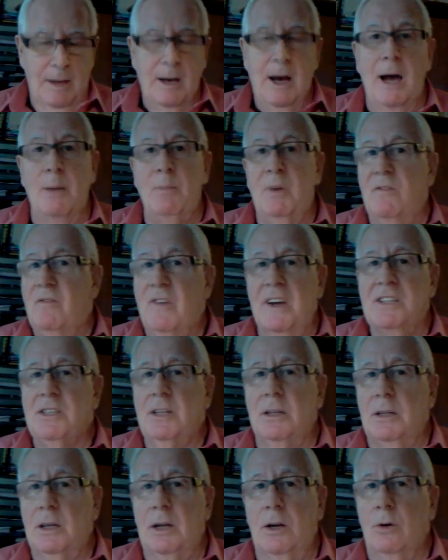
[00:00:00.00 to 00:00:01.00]
I'm
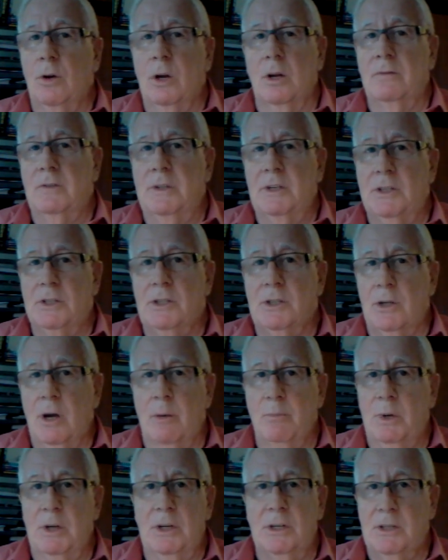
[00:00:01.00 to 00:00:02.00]
invested in all of these
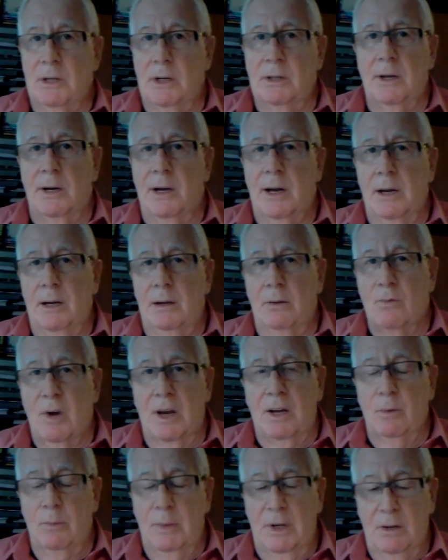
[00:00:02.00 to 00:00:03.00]
companies that I
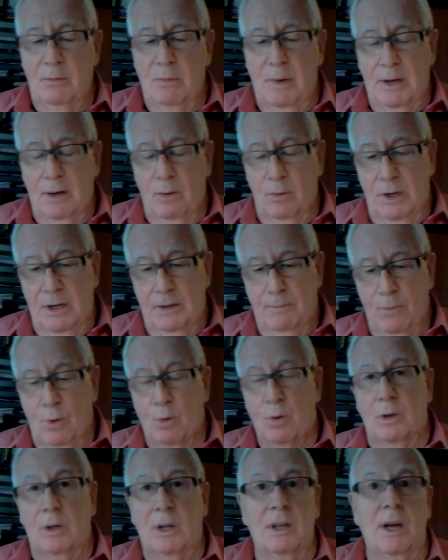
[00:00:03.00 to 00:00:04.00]
recommend, by the way,
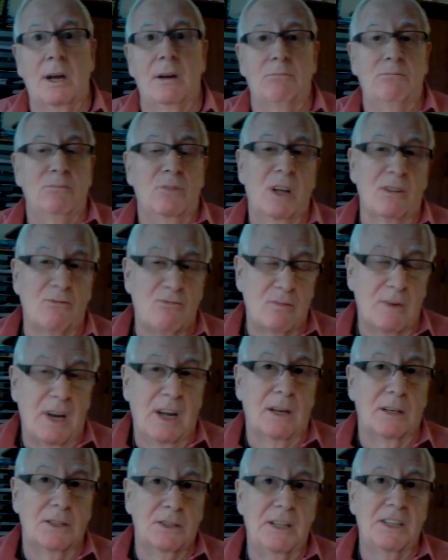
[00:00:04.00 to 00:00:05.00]
or that I not
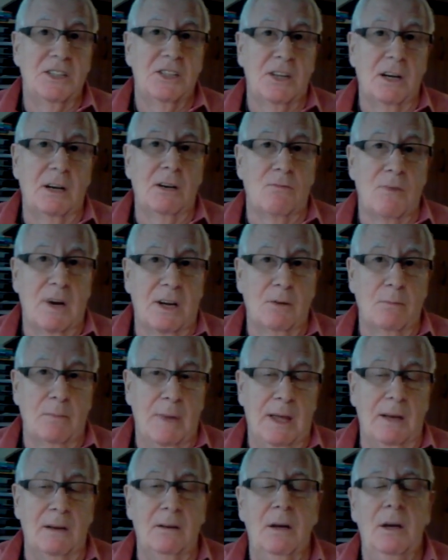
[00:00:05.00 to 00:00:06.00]
necessarily
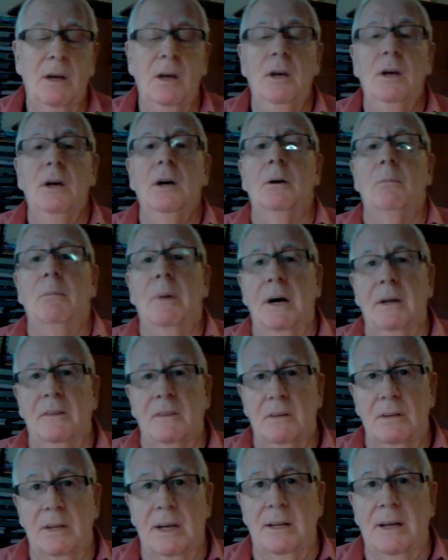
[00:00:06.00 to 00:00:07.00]
recommend,
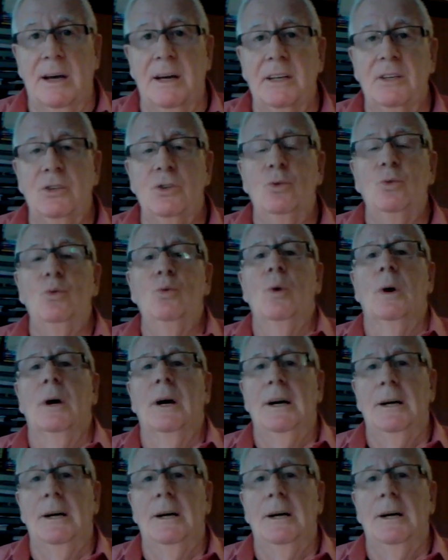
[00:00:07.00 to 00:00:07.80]
but that I do